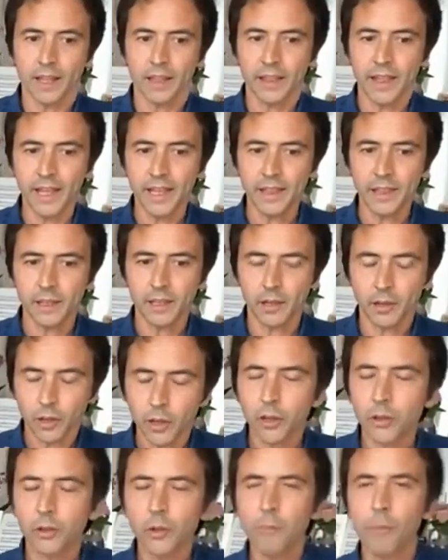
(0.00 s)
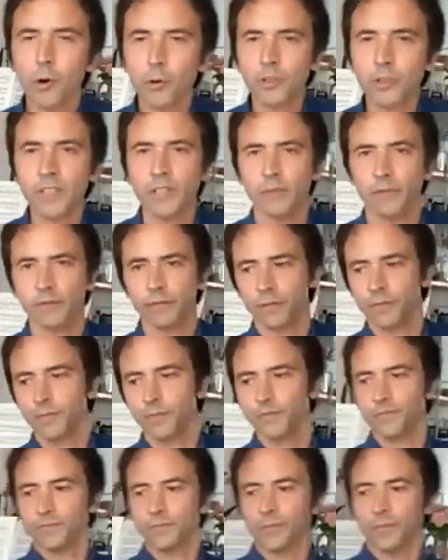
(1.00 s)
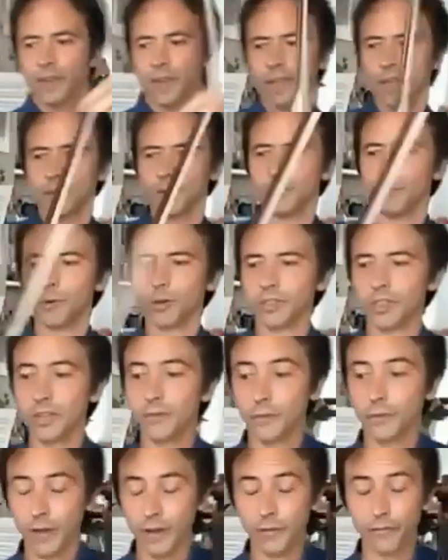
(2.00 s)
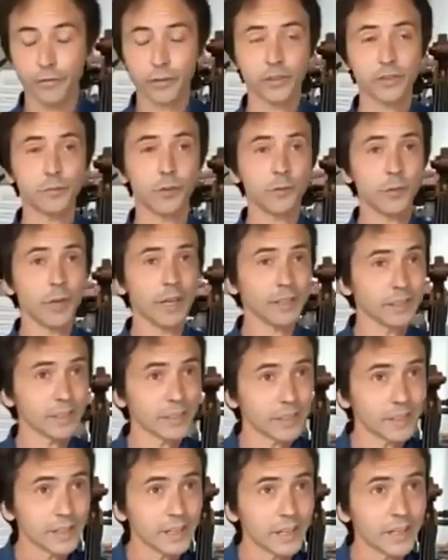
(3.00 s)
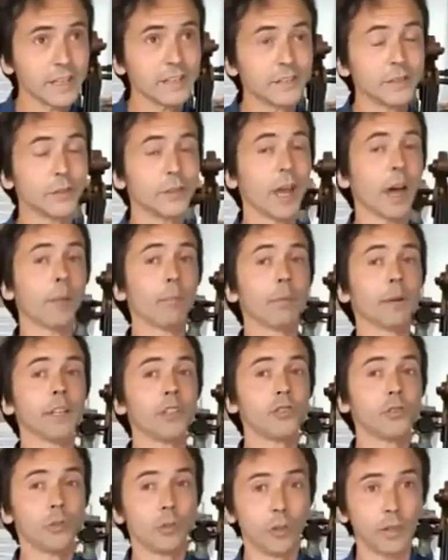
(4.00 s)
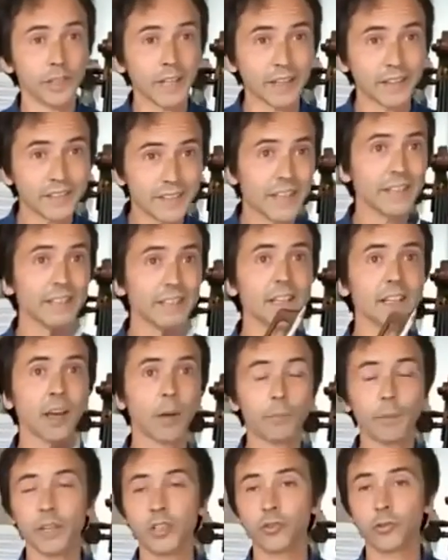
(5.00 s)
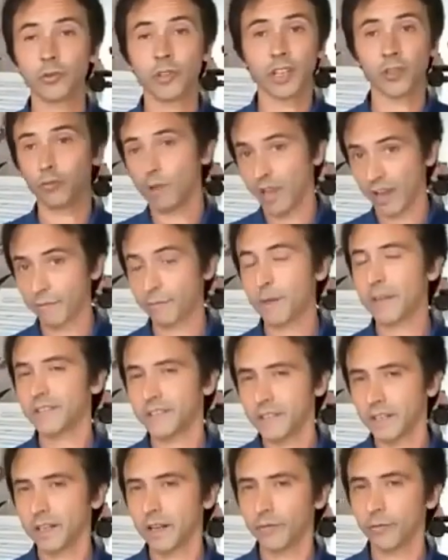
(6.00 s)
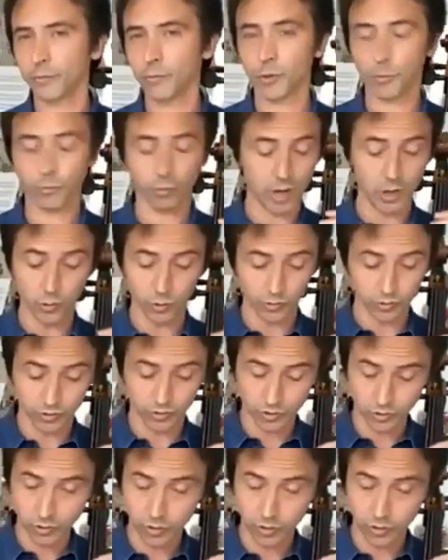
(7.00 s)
Then the motif. The motif of our first Menuet is an arpeggio, an ascending arpeggio that we have basically from the prelude.